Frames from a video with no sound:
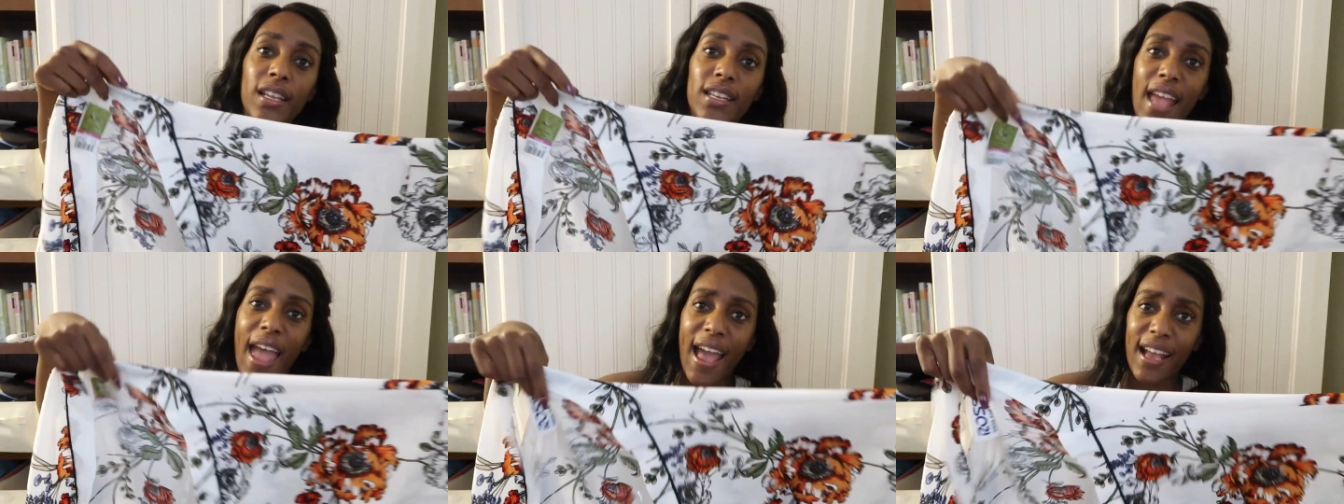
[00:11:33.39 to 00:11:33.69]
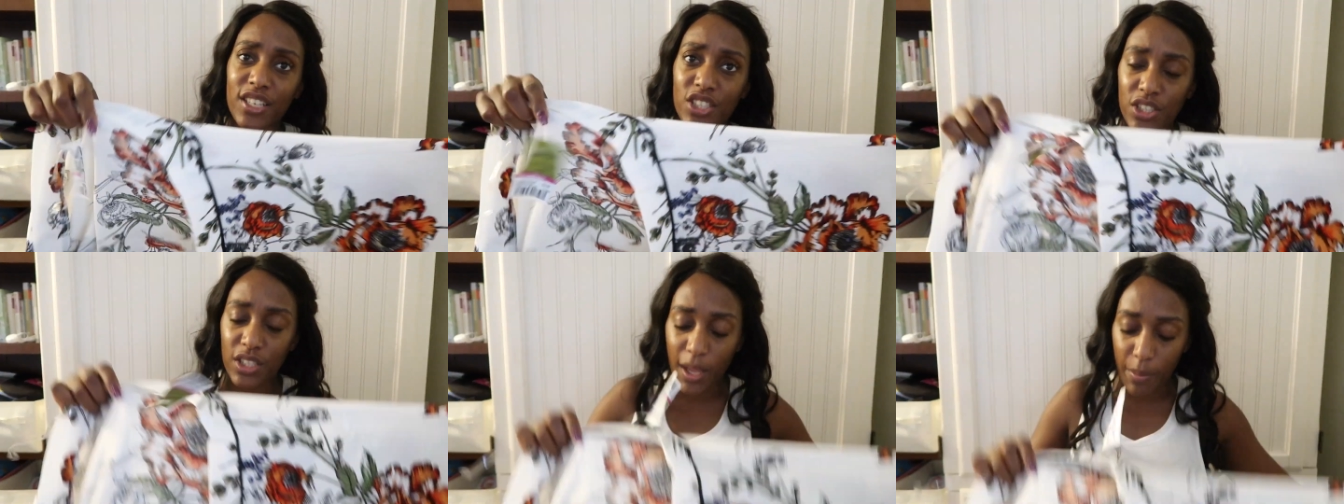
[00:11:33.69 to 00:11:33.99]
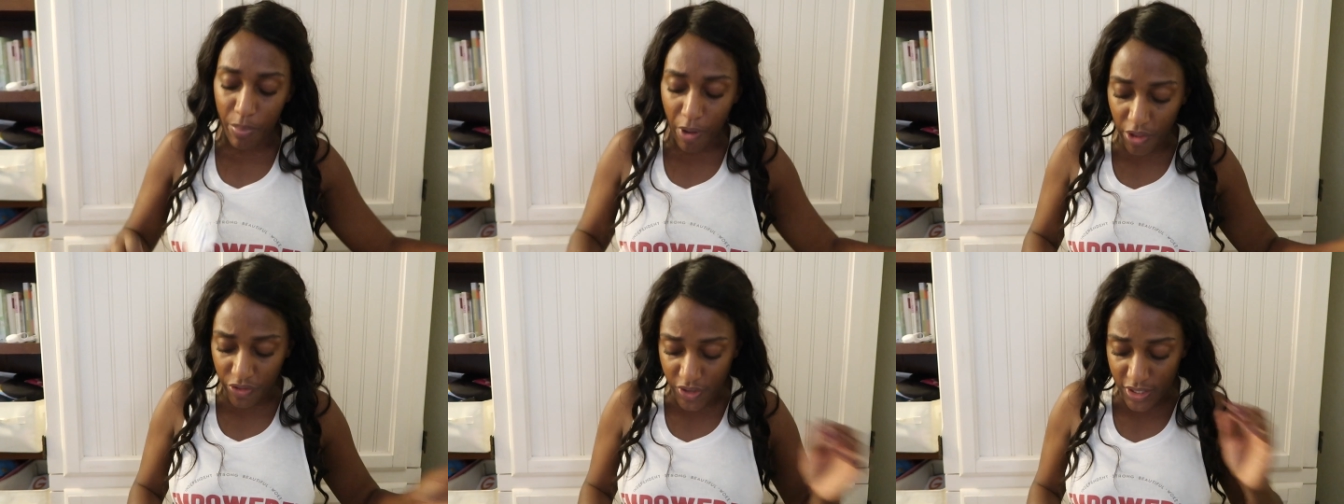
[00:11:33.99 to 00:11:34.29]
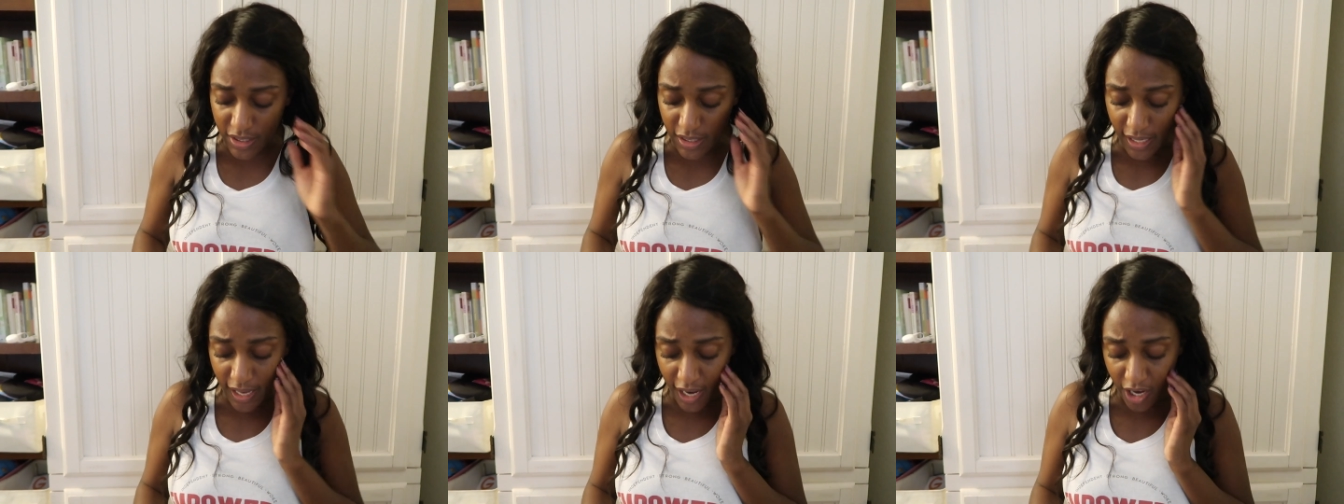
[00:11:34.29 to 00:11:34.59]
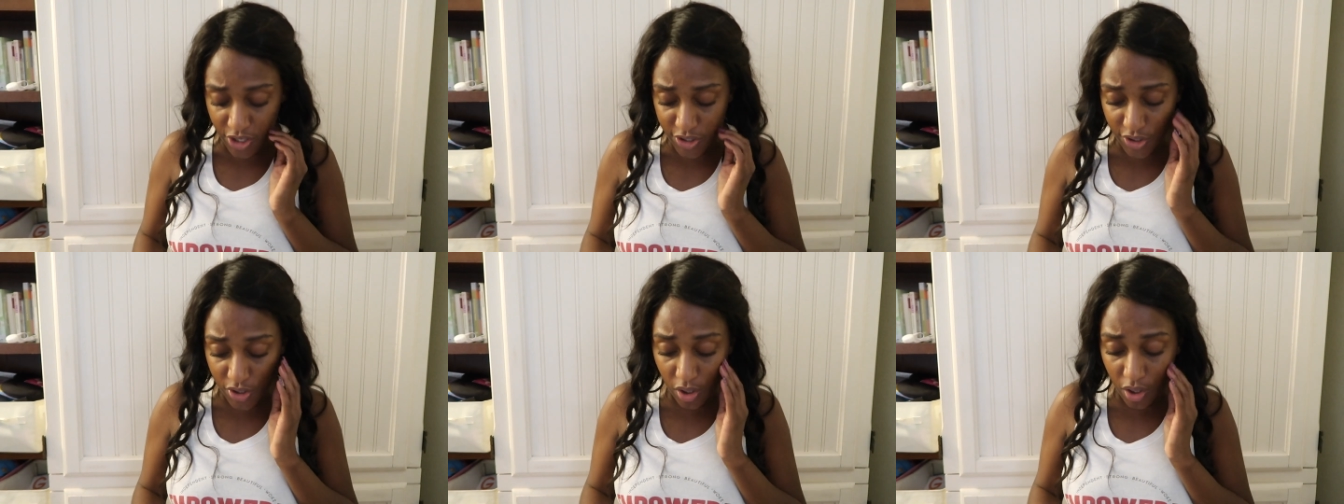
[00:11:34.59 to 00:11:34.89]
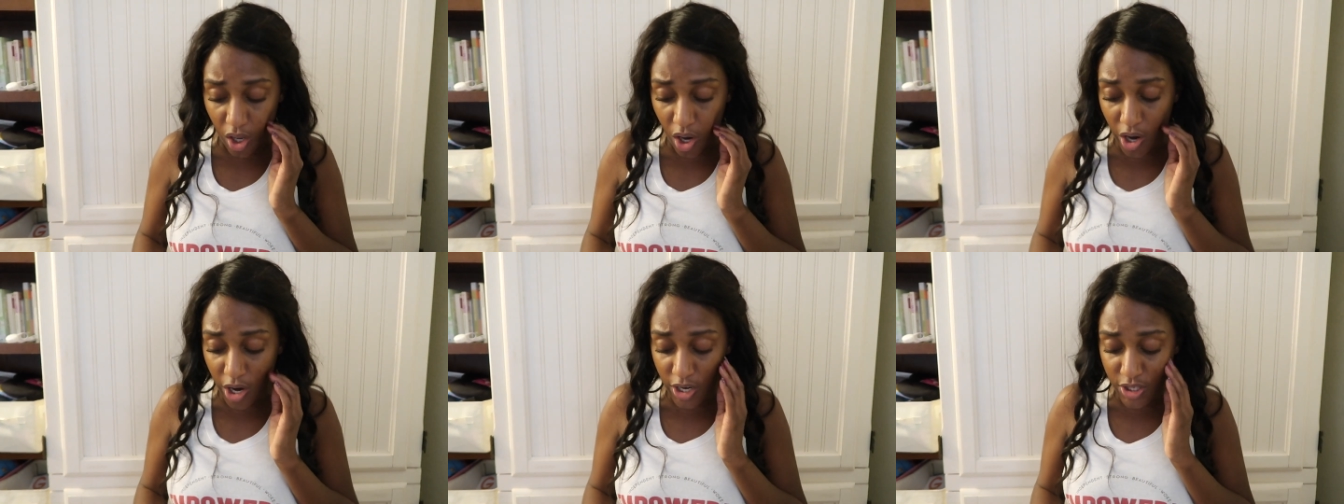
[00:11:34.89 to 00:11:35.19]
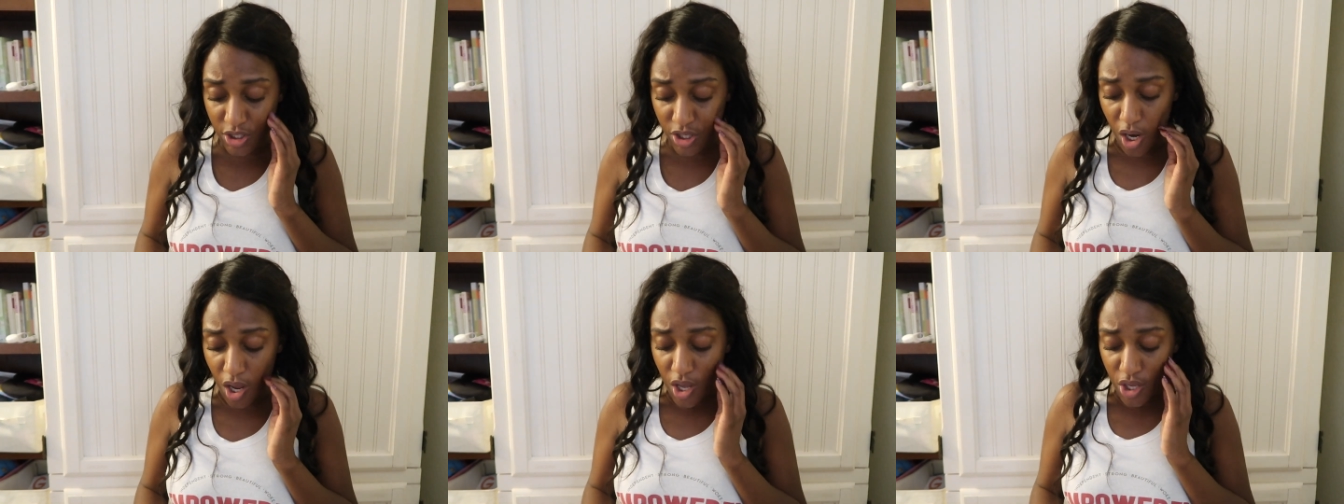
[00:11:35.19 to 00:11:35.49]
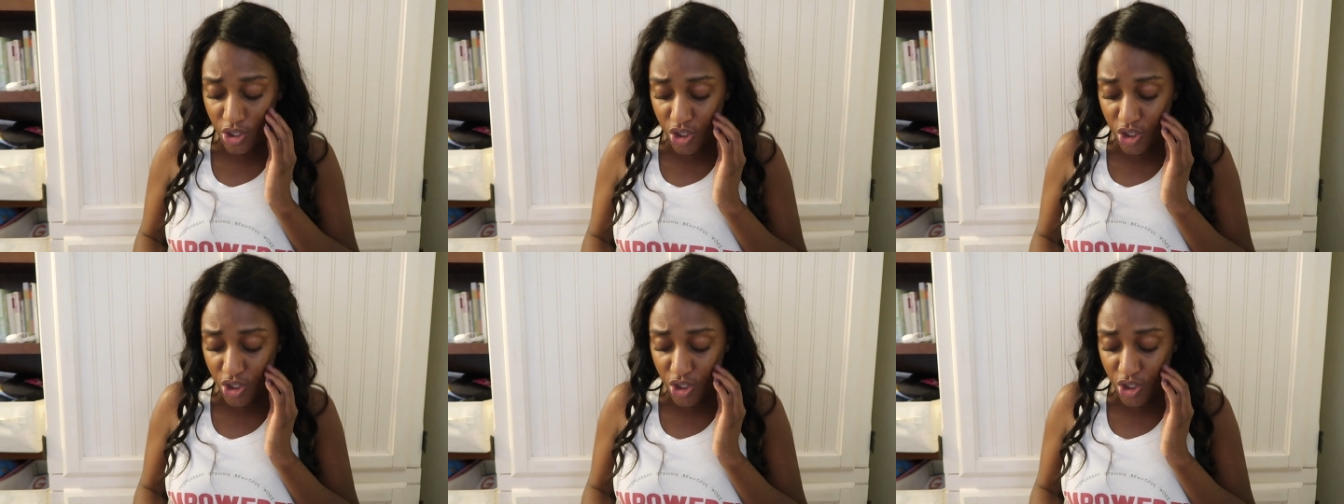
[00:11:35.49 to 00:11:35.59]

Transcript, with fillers: it actually i bought this in an extra large